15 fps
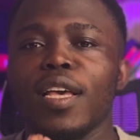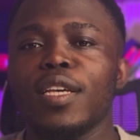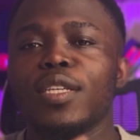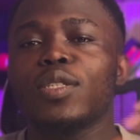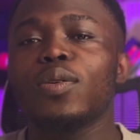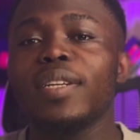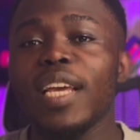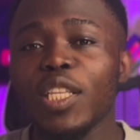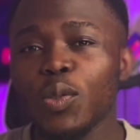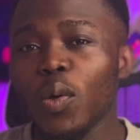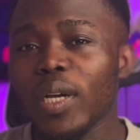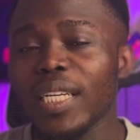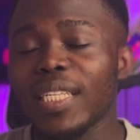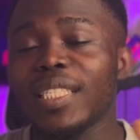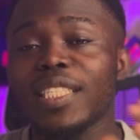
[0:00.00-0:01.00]
So
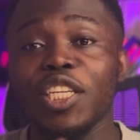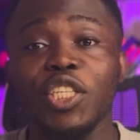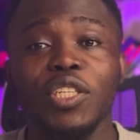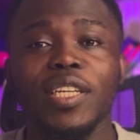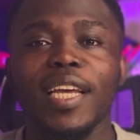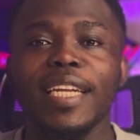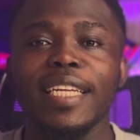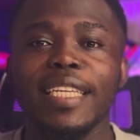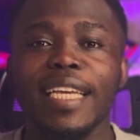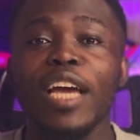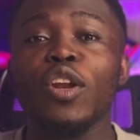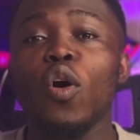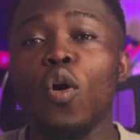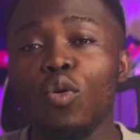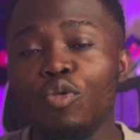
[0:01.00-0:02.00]
network intentionally
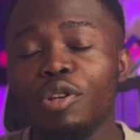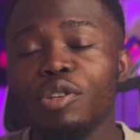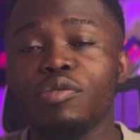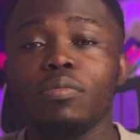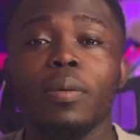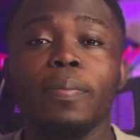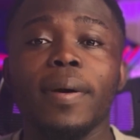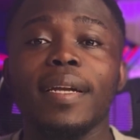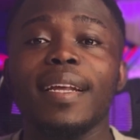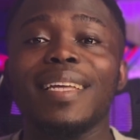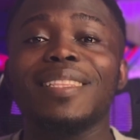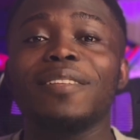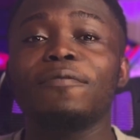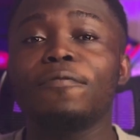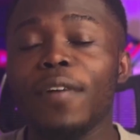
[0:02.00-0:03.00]
and always remember
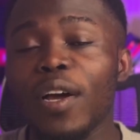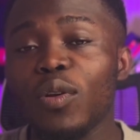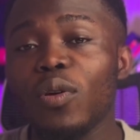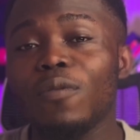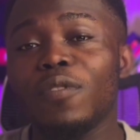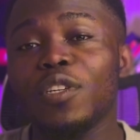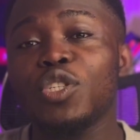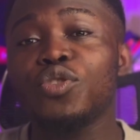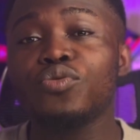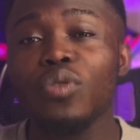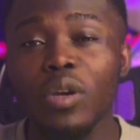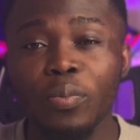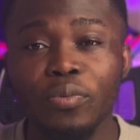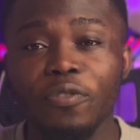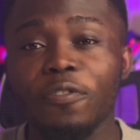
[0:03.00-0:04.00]
that the value of a
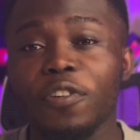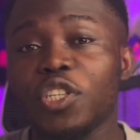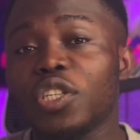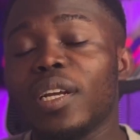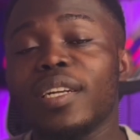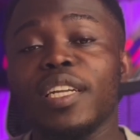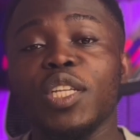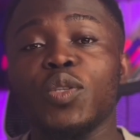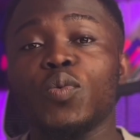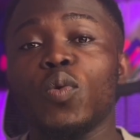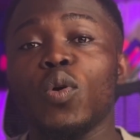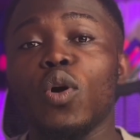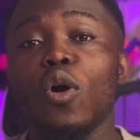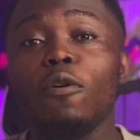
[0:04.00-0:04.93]
strong professional network